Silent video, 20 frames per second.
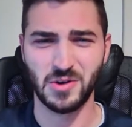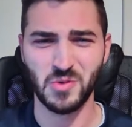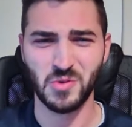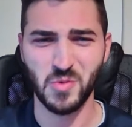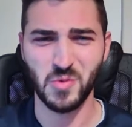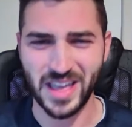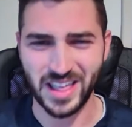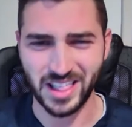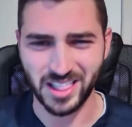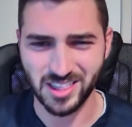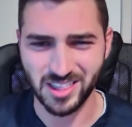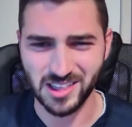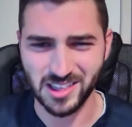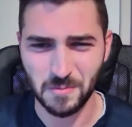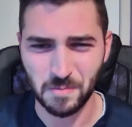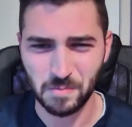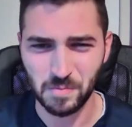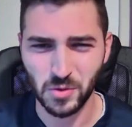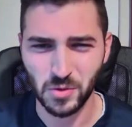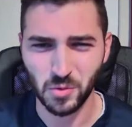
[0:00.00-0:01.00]
Wait,
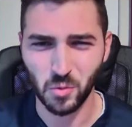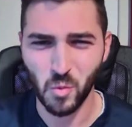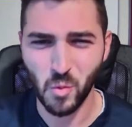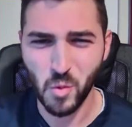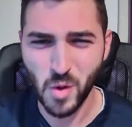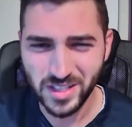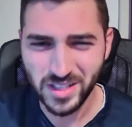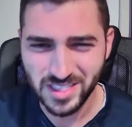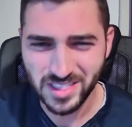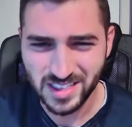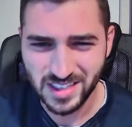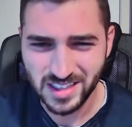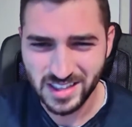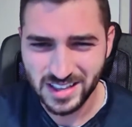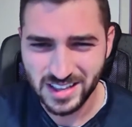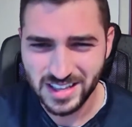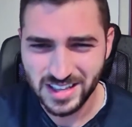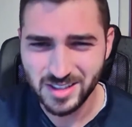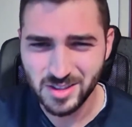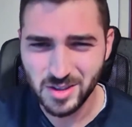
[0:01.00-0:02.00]
what?
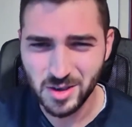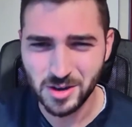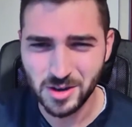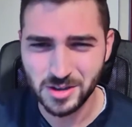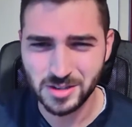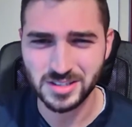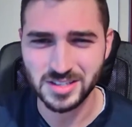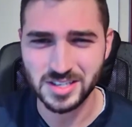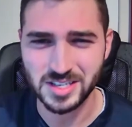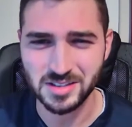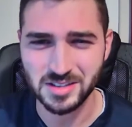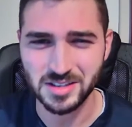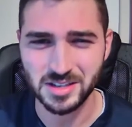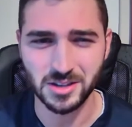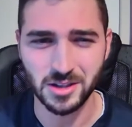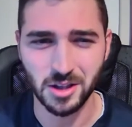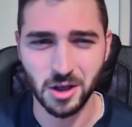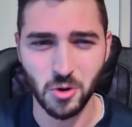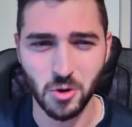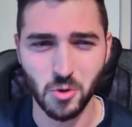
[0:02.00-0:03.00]
He saw a season
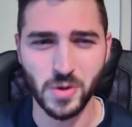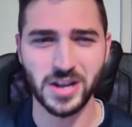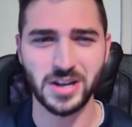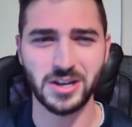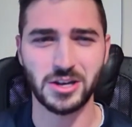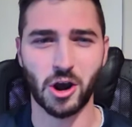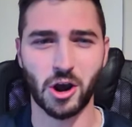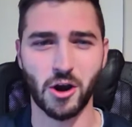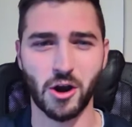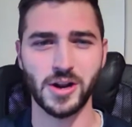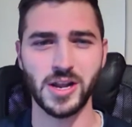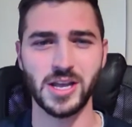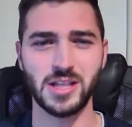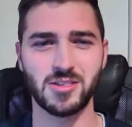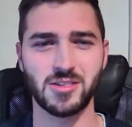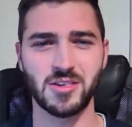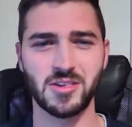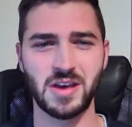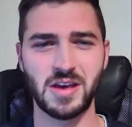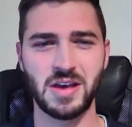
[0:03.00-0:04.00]
low in
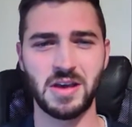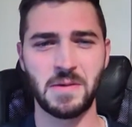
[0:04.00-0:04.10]
targets,